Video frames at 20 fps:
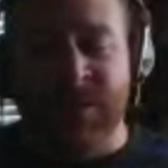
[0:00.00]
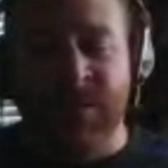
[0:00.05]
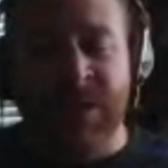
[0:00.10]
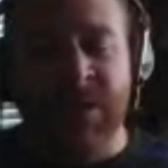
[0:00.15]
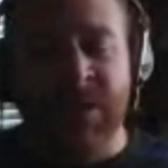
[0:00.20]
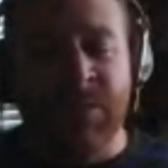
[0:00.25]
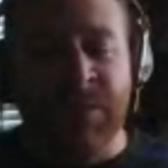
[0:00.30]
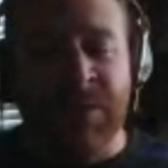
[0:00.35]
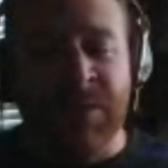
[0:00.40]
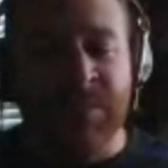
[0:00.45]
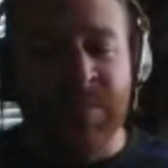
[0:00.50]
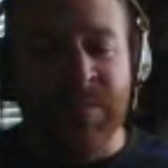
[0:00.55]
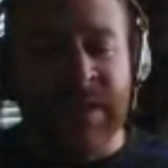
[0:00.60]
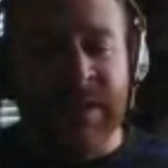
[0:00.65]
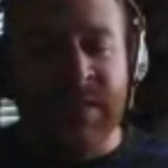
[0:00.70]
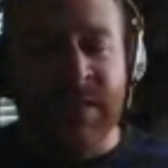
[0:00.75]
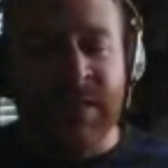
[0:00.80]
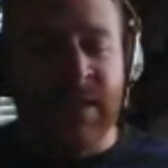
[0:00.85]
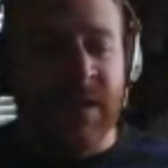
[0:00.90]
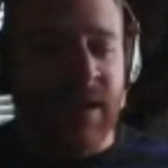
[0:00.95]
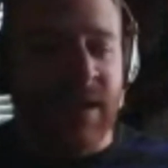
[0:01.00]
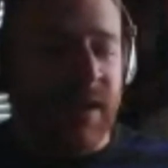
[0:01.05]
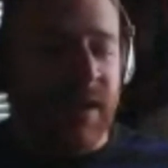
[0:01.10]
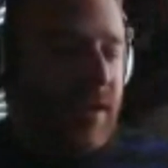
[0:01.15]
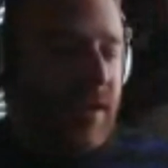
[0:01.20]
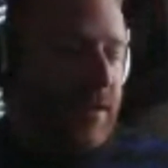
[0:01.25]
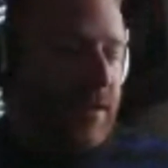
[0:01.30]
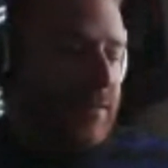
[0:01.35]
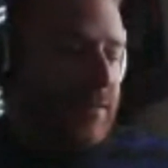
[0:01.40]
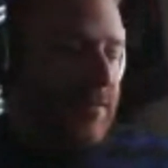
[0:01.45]
always sweeter when you beat
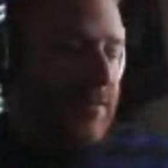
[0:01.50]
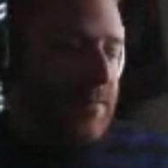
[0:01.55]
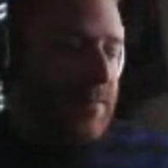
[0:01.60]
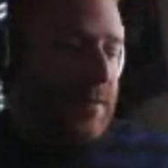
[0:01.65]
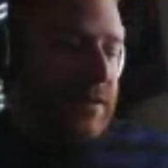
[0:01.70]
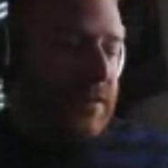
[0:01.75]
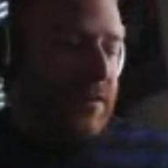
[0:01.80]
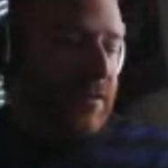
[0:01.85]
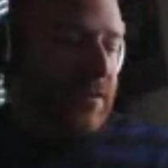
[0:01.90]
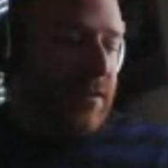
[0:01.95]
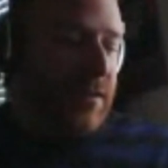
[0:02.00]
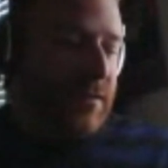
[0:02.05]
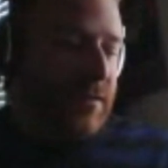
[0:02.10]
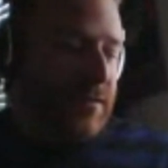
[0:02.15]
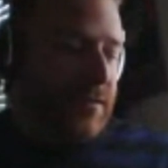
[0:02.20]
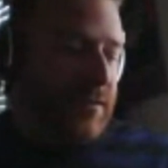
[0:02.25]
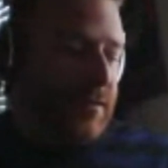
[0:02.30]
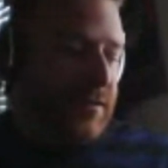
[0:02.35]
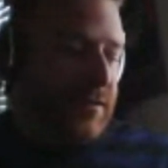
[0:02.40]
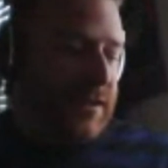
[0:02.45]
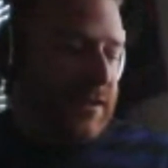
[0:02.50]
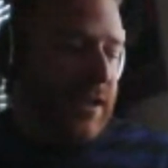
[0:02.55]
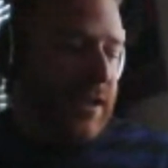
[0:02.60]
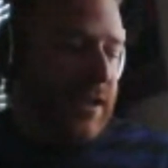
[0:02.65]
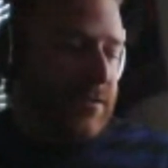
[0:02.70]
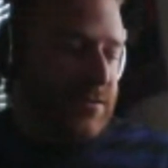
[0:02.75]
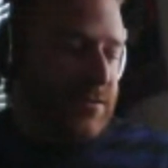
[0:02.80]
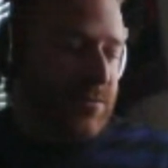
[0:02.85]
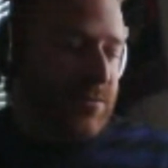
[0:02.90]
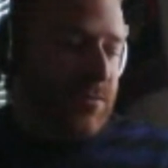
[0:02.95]
the
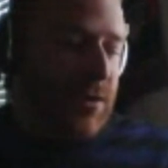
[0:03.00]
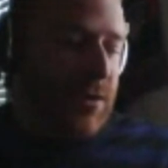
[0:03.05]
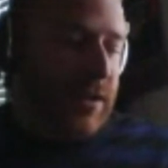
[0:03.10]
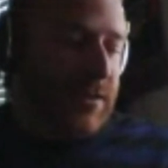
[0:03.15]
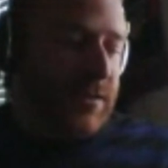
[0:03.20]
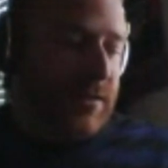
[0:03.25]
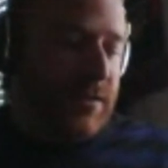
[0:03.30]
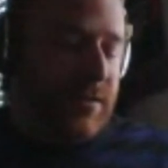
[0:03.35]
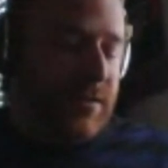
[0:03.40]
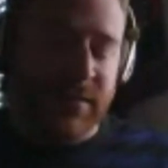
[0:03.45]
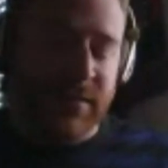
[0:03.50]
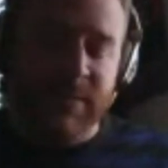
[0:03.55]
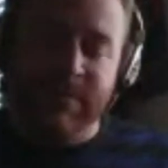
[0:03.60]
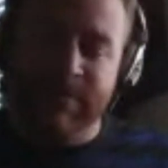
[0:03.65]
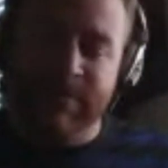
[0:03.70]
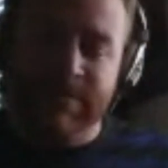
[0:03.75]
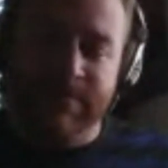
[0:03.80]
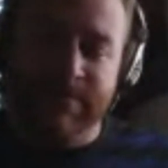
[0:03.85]
Scouse twats.